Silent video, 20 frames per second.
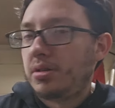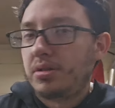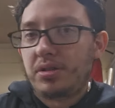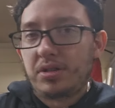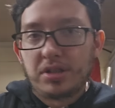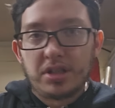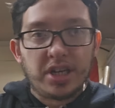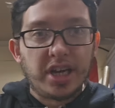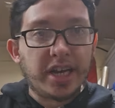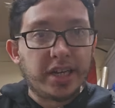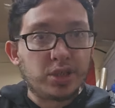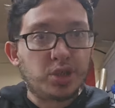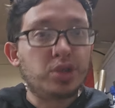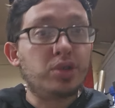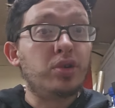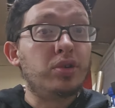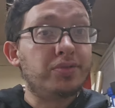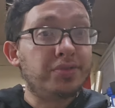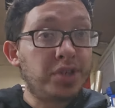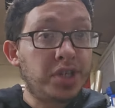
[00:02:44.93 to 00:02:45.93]
The engine
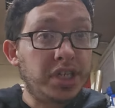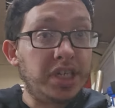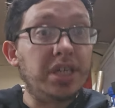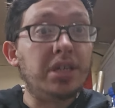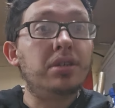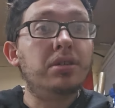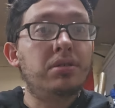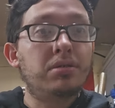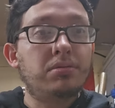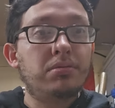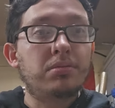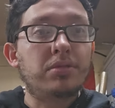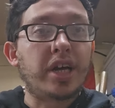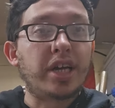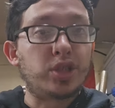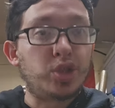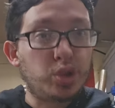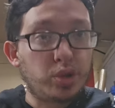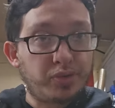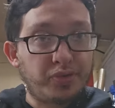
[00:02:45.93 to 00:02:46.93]
overheated,
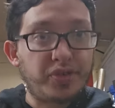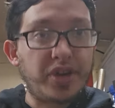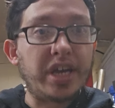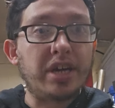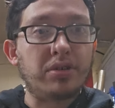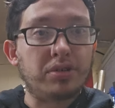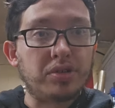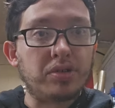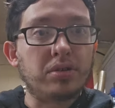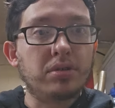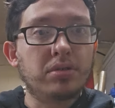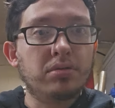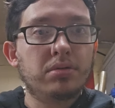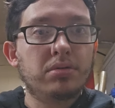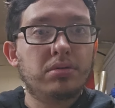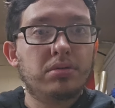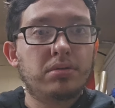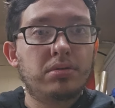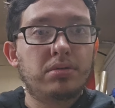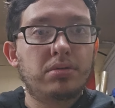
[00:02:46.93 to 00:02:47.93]
that's your failure,
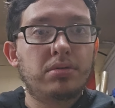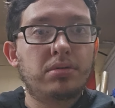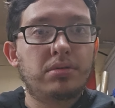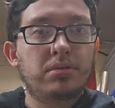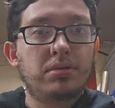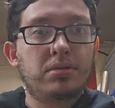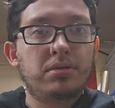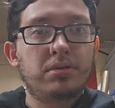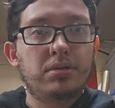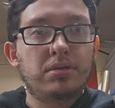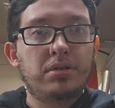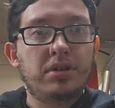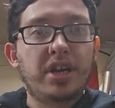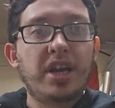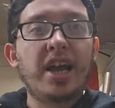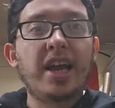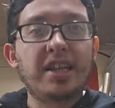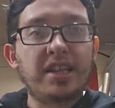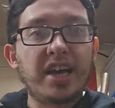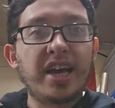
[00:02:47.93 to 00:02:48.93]

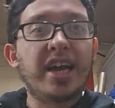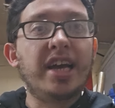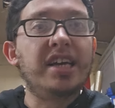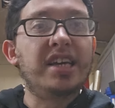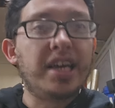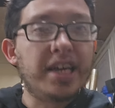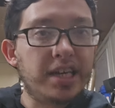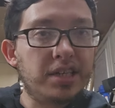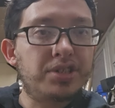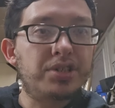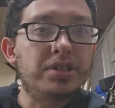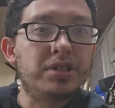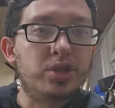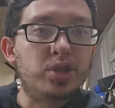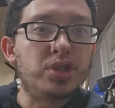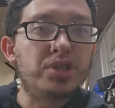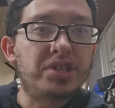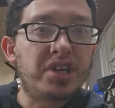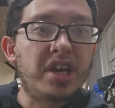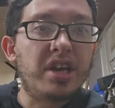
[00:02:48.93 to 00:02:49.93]
and the head gasket
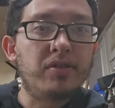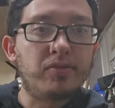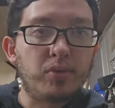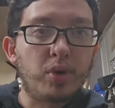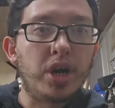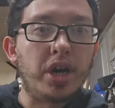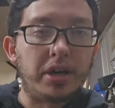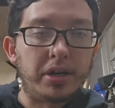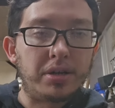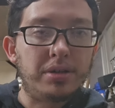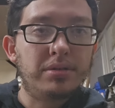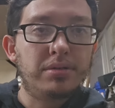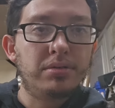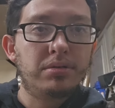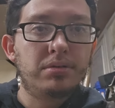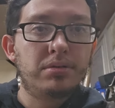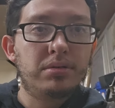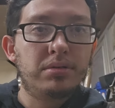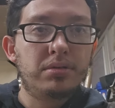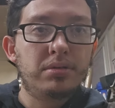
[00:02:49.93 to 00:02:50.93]
just gave way.
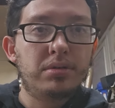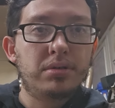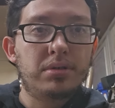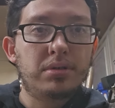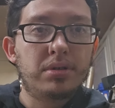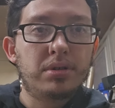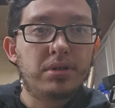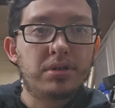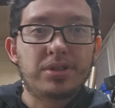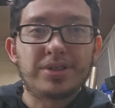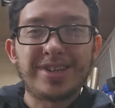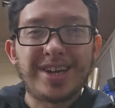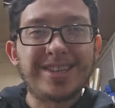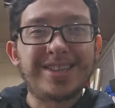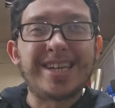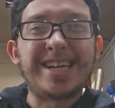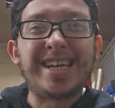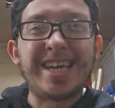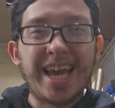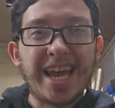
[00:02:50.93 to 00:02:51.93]
It's not the
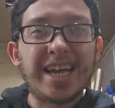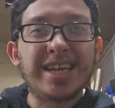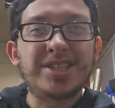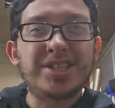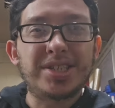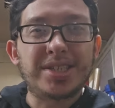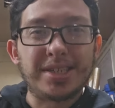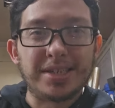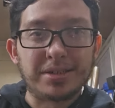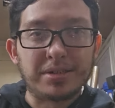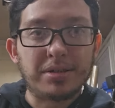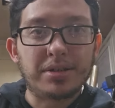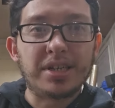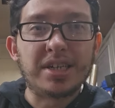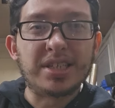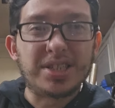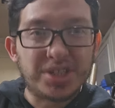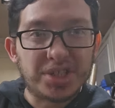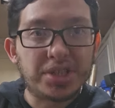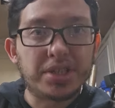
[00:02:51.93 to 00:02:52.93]
gasket
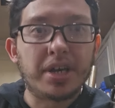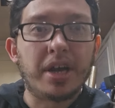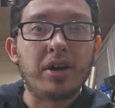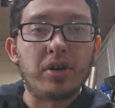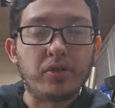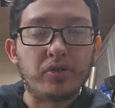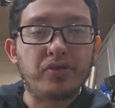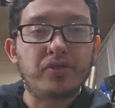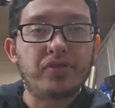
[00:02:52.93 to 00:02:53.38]
itself.